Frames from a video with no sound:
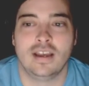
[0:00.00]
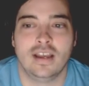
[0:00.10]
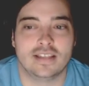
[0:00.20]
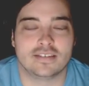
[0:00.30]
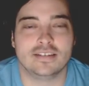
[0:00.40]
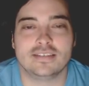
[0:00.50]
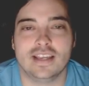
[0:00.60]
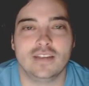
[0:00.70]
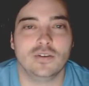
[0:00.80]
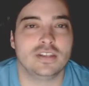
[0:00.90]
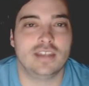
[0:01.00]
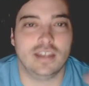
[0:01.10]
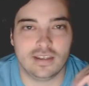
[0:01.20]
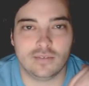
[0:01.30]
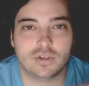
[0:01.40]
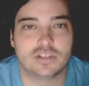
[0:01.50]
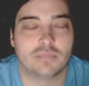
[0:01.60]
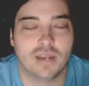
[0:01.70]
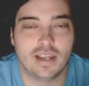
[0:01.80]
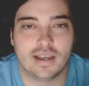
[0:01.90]
It's going to say on the ticket what your
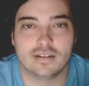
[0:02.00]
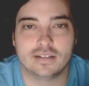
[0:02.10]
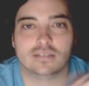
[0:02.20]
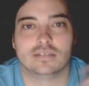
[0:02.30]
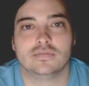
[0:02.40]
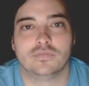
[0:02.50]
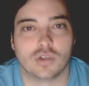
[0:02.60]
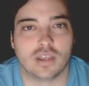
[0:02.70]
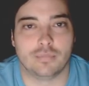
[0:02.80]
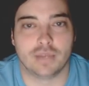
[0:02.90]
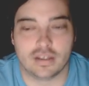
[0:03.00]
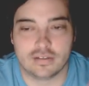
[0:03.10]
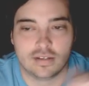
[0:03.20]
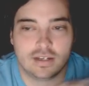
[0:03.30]
payout is for that bet.